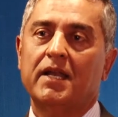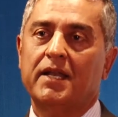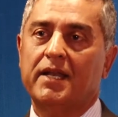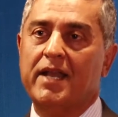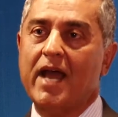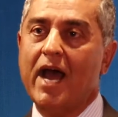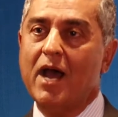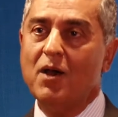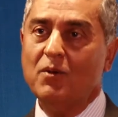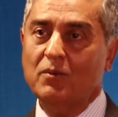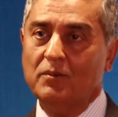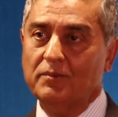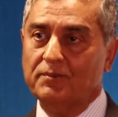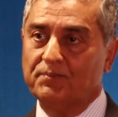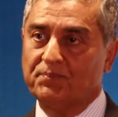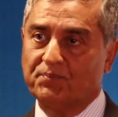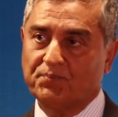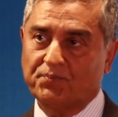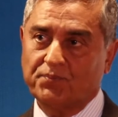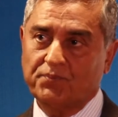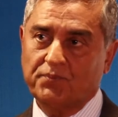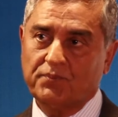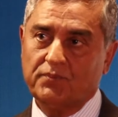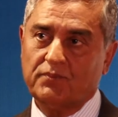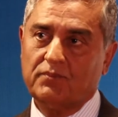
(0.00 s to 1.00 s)
Now,
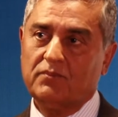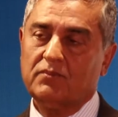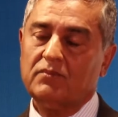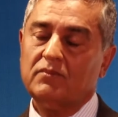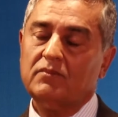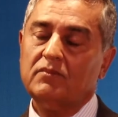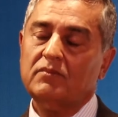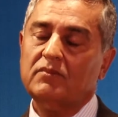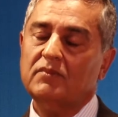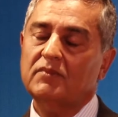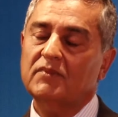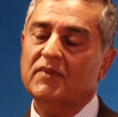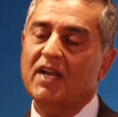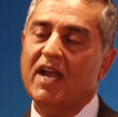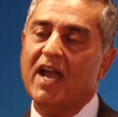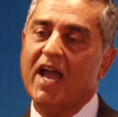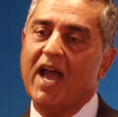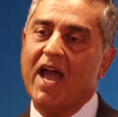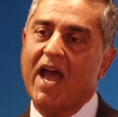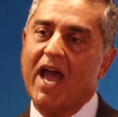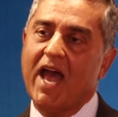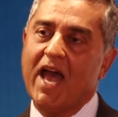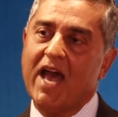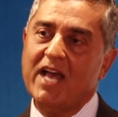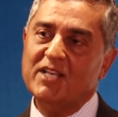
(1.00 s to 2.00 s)

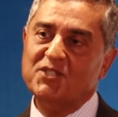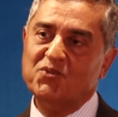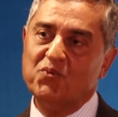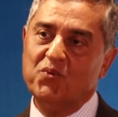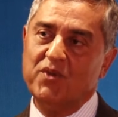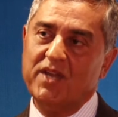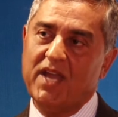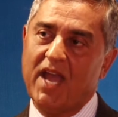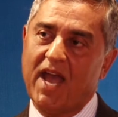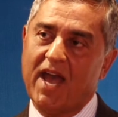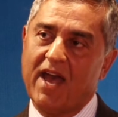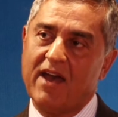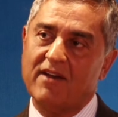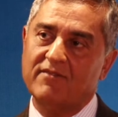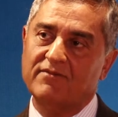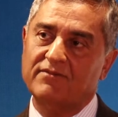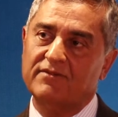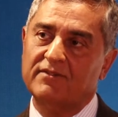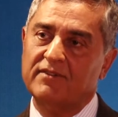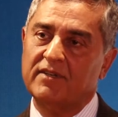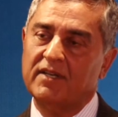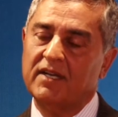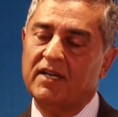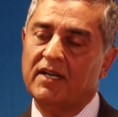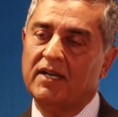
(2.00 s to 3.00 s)
as we
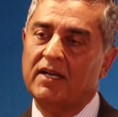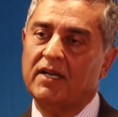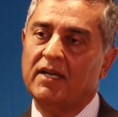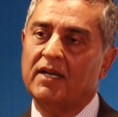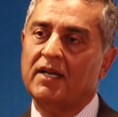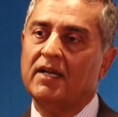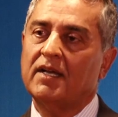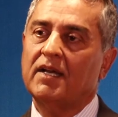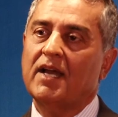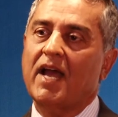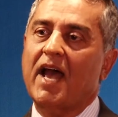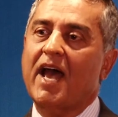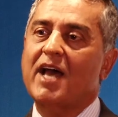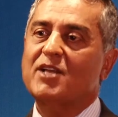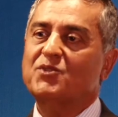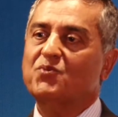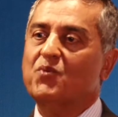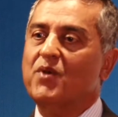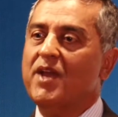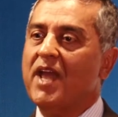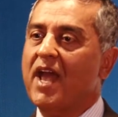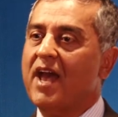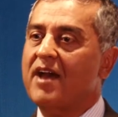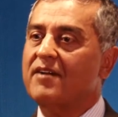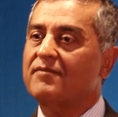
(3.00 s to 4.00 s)
have
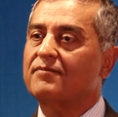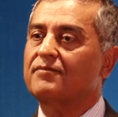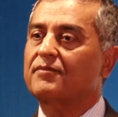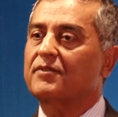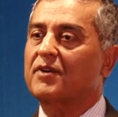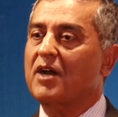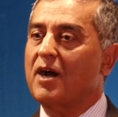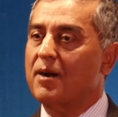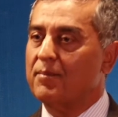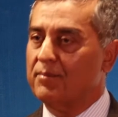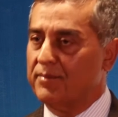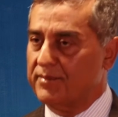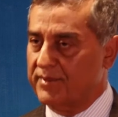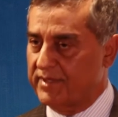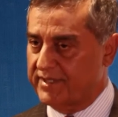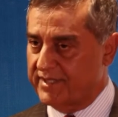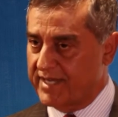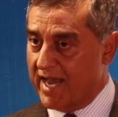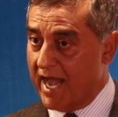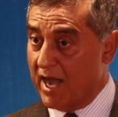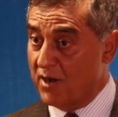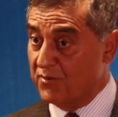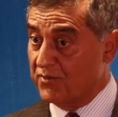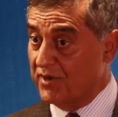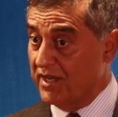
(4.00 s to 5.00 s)
come
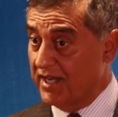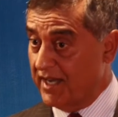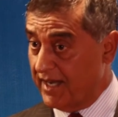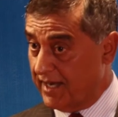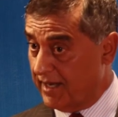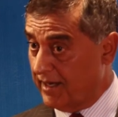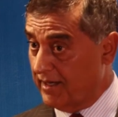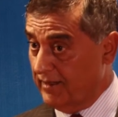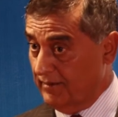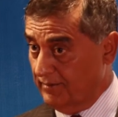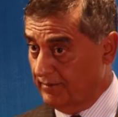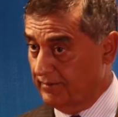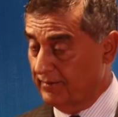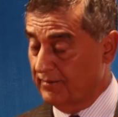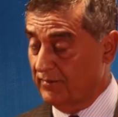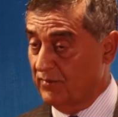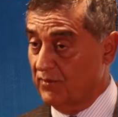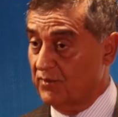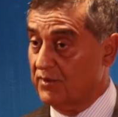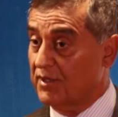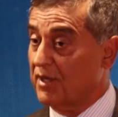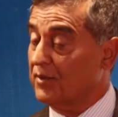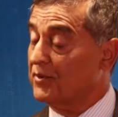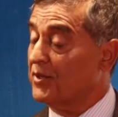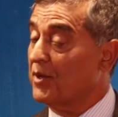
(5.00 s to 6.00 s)
down here,
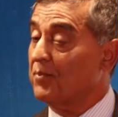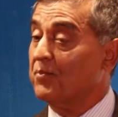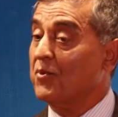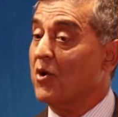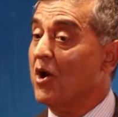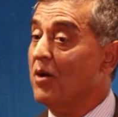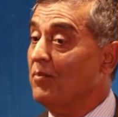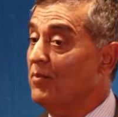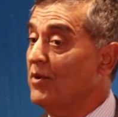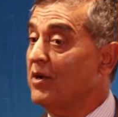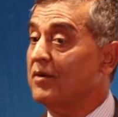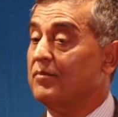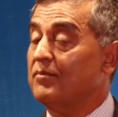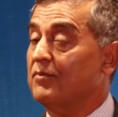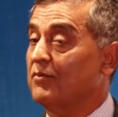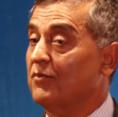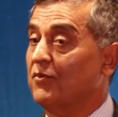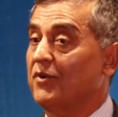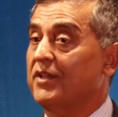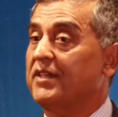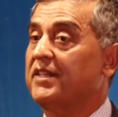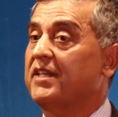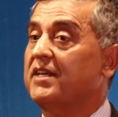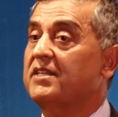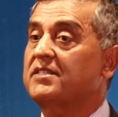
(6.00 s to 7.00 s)
the problem
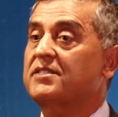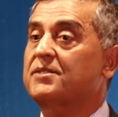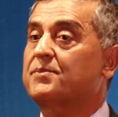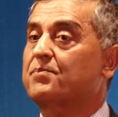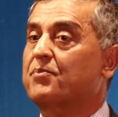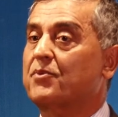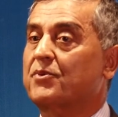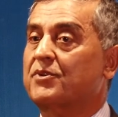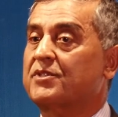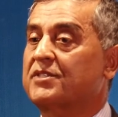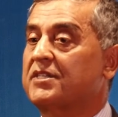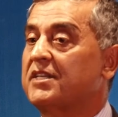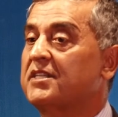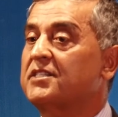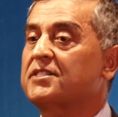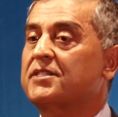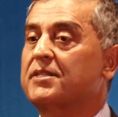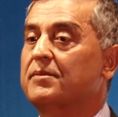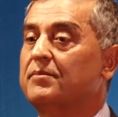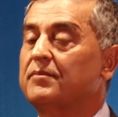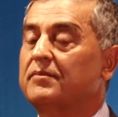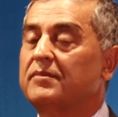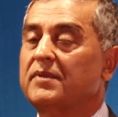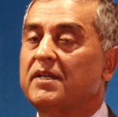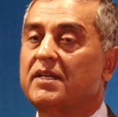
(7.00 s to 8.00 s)
with this
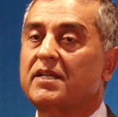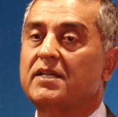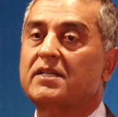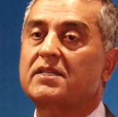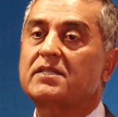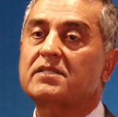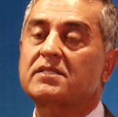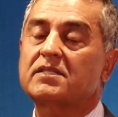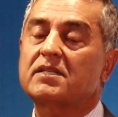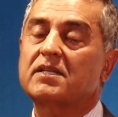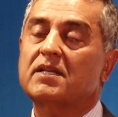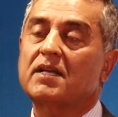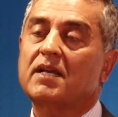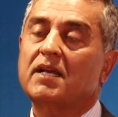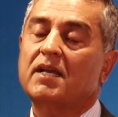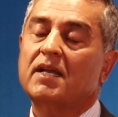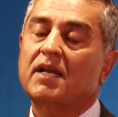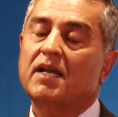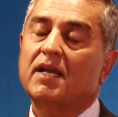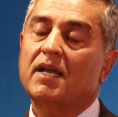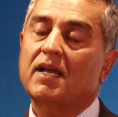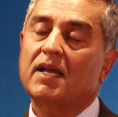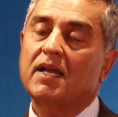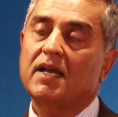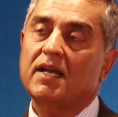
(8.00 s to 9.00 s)
system is
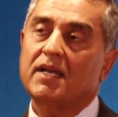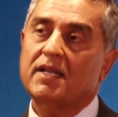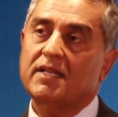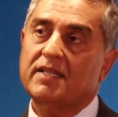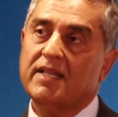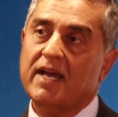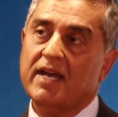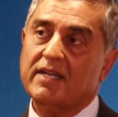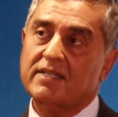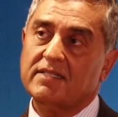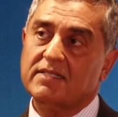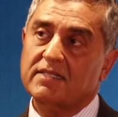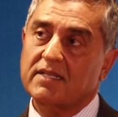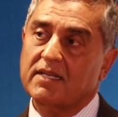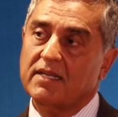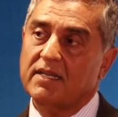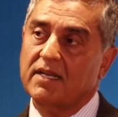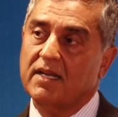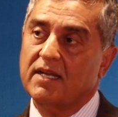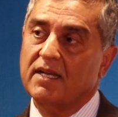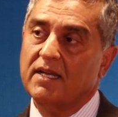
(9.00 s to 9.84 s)
that